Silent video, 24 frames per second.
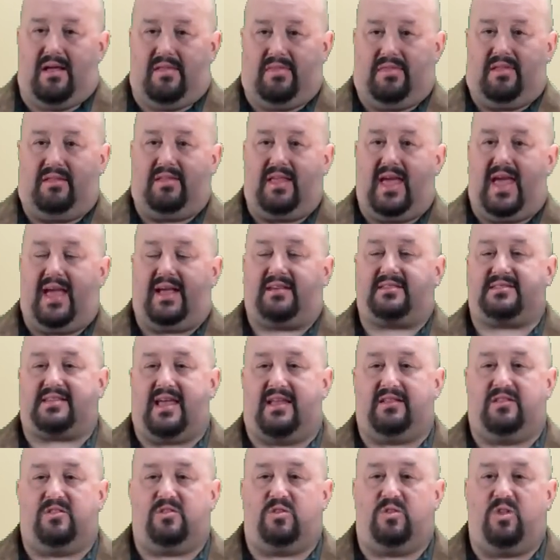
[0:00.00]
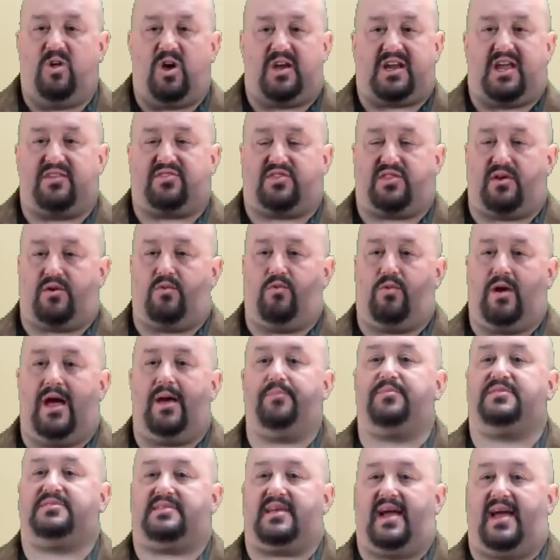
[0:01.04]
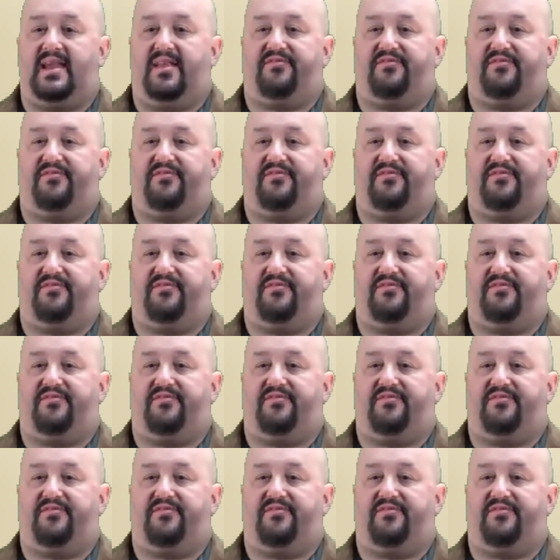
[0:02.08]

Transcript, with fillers: the links and look at their website.